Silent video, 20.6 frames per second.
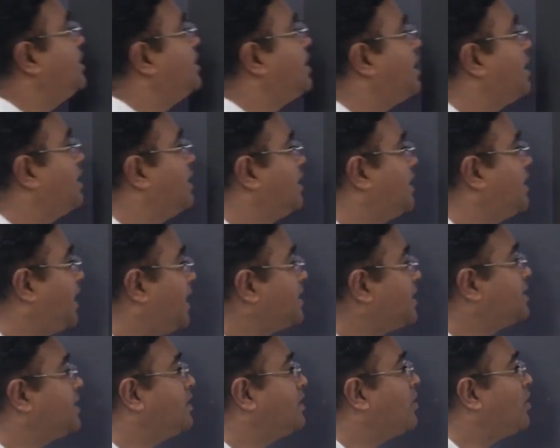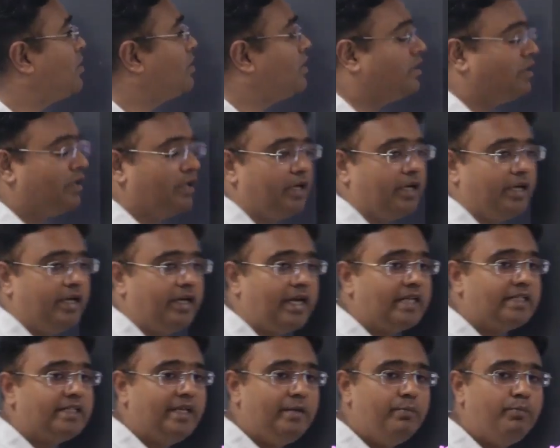in the it
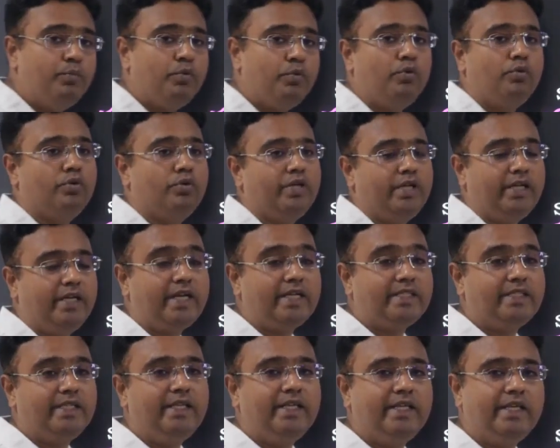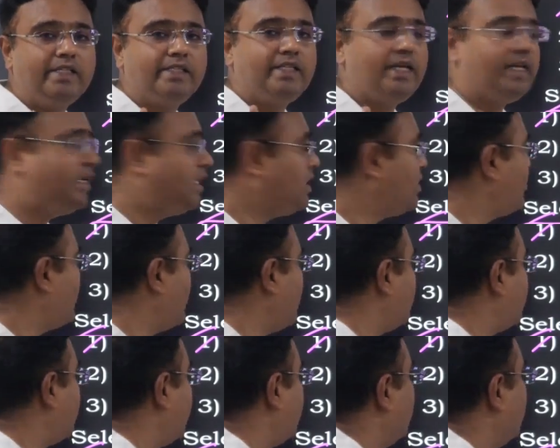has improved, it has increased the
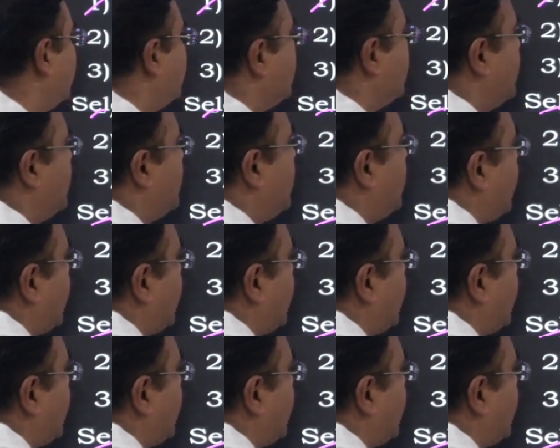inequality. Then the